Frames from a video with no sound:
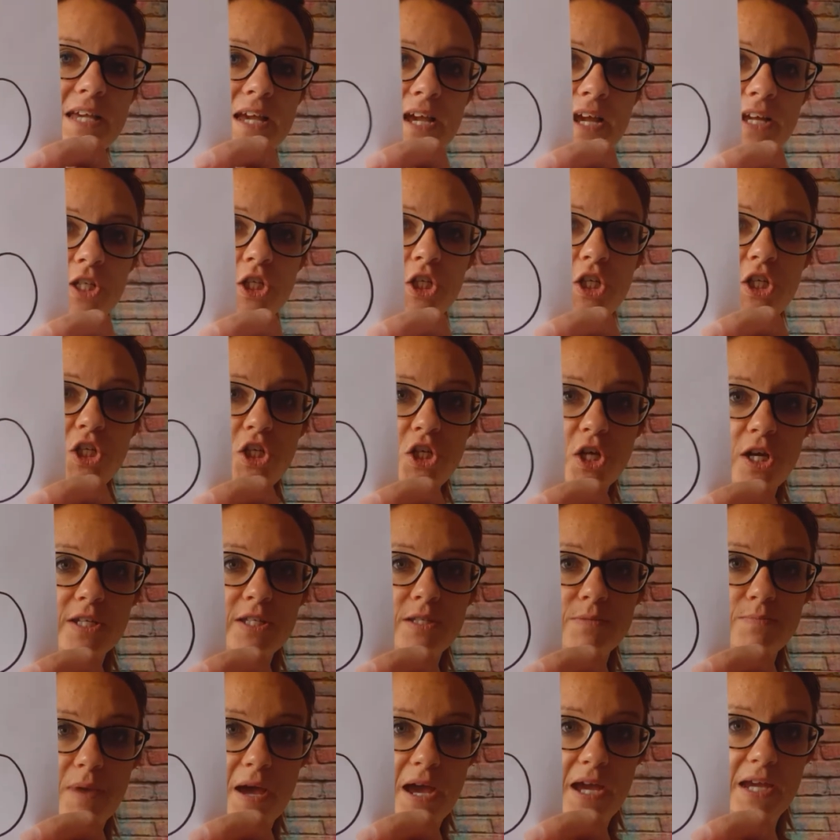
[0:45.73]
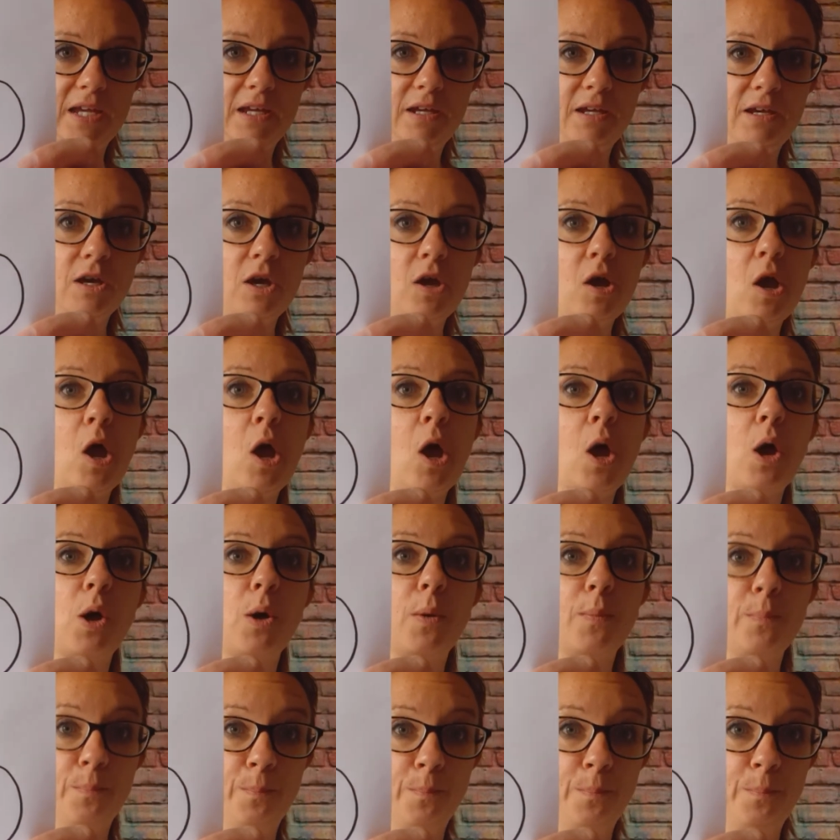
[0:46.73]
actually just make
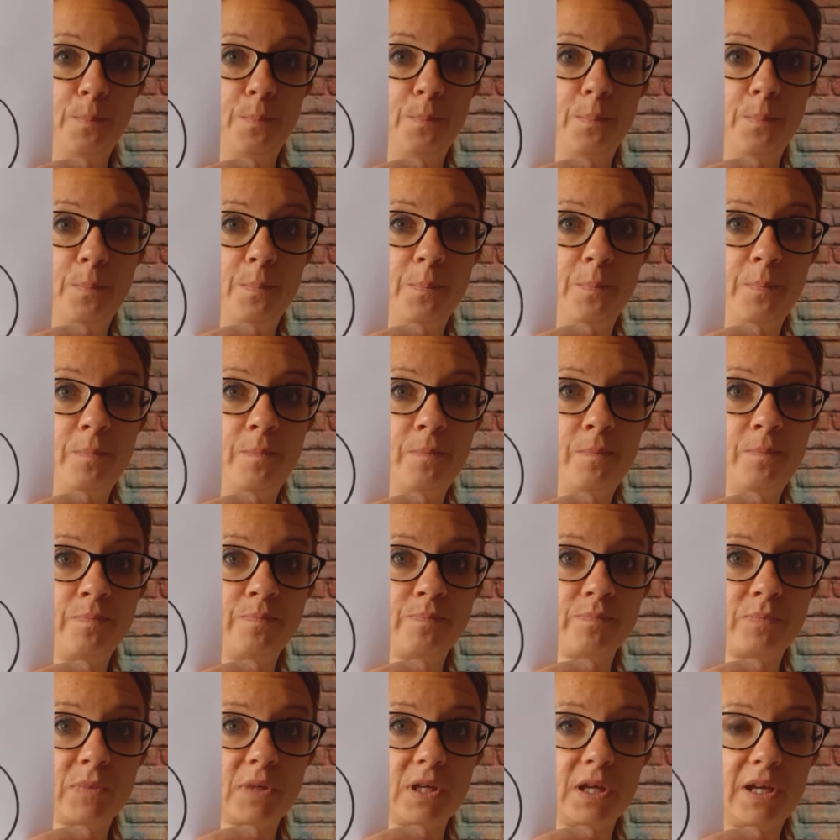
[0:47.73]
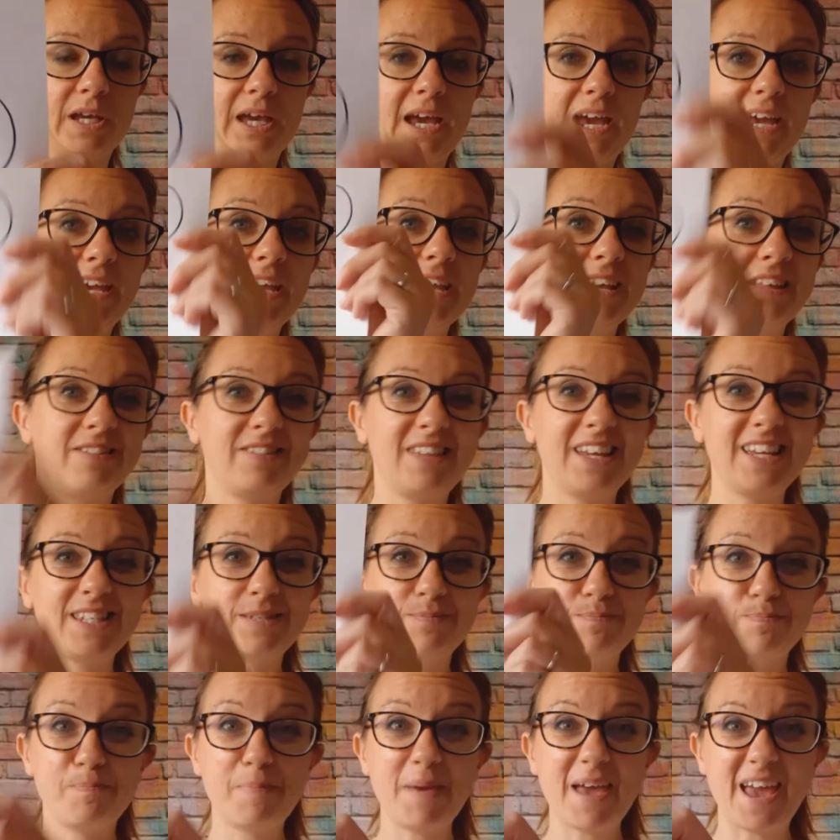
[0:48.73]
m, okay?
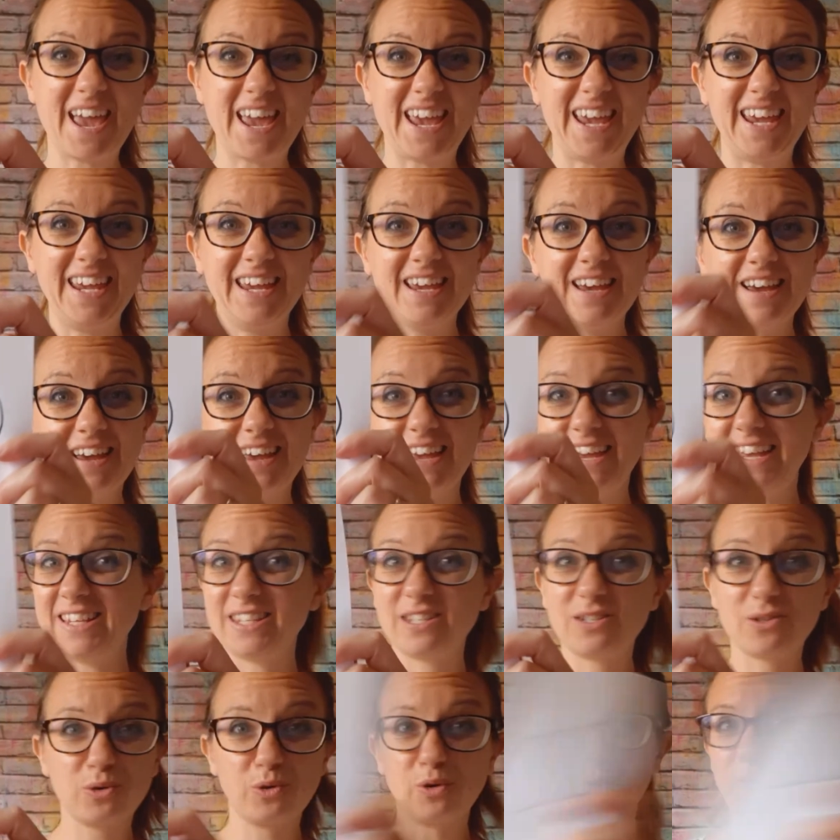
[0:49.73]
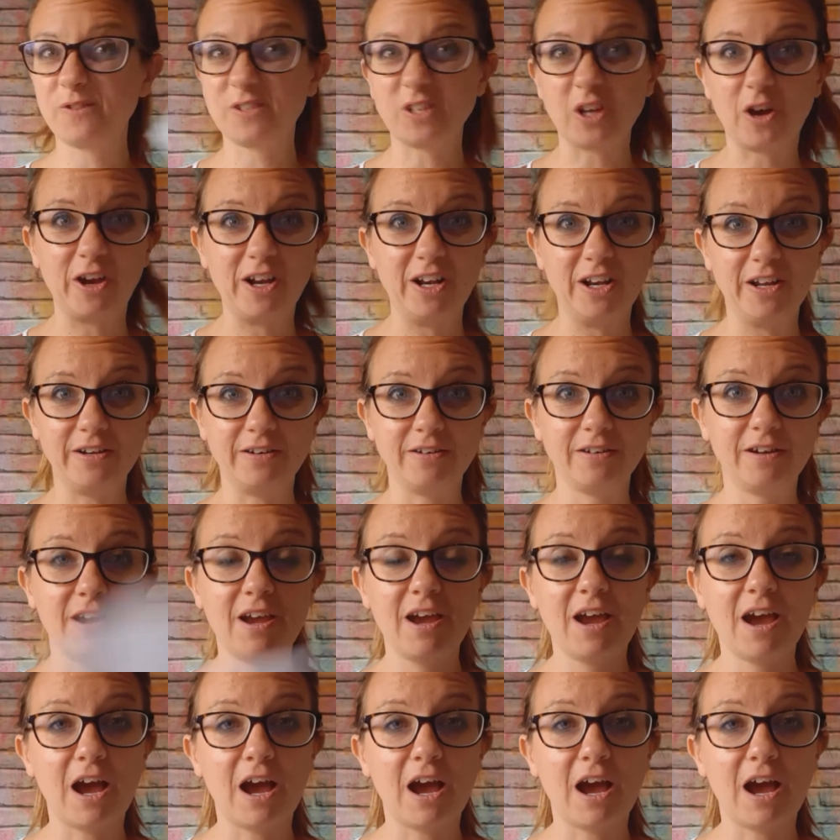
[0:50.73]
This b is sort of silent.